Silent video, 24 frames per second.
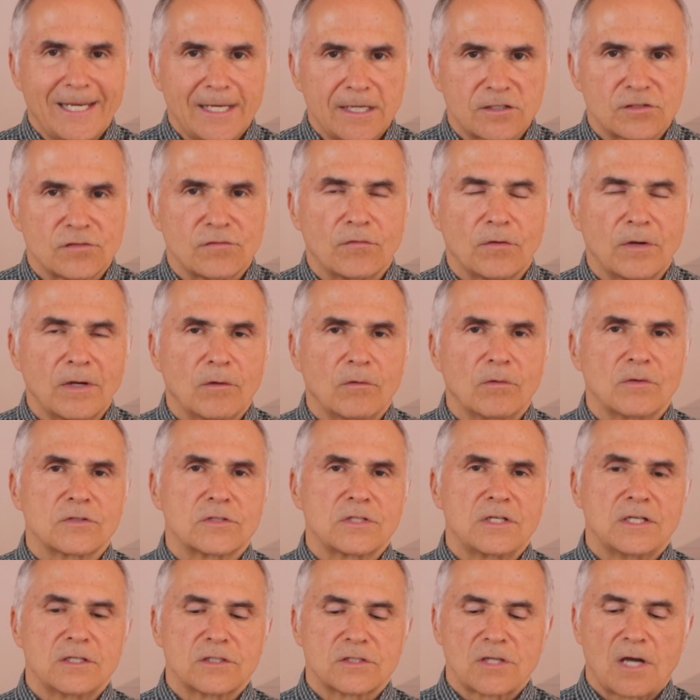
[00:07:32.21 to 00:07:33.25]
its
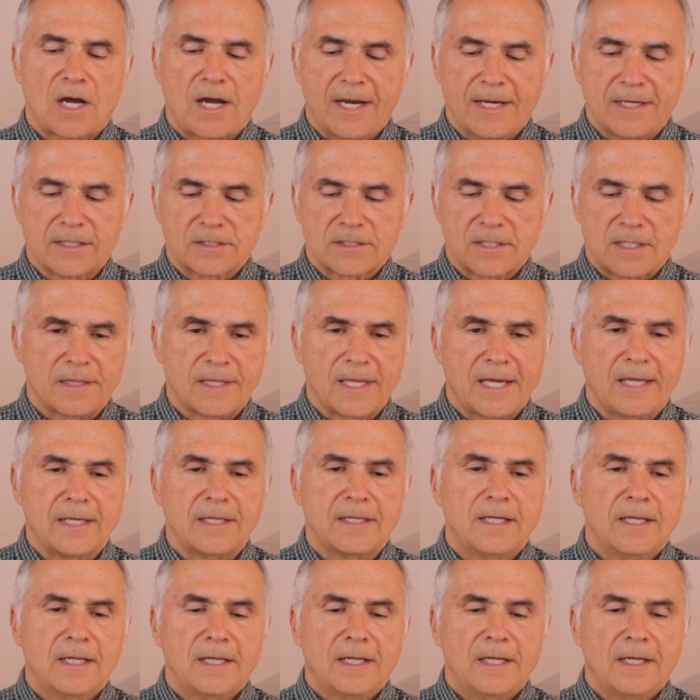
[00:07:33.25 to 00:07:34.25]
frequency is highest then,